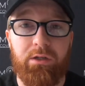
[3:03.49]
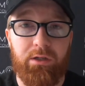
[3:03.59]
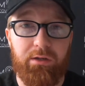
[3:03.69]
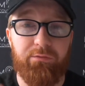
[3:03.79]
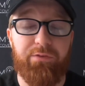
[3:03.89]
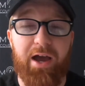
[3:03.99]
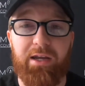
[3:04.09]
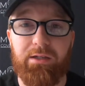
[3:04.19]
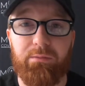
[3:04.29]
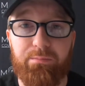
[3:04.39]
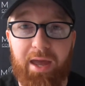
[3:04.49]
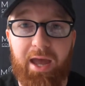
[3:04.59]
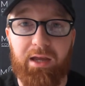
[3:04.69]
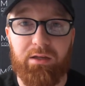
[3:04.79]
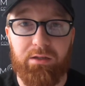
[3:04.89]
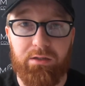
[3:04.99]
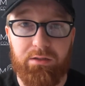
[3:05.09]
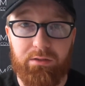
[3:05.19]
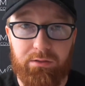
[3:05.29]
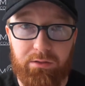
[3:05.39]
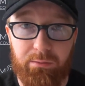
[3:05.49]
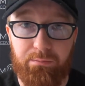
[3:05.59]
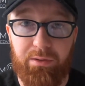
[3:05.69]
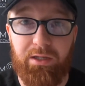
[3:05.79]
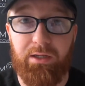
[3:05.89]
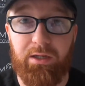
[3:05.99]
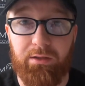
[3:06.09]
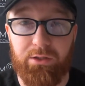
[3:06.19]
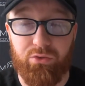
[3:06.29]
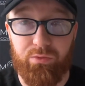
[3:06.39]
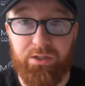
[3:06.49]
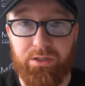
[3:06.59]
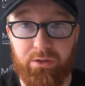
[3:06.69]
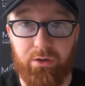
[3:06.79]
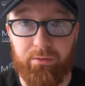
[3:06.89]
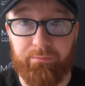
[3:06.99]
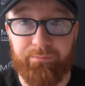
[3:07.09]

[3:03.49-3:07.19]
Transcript: invited back to be in this restart?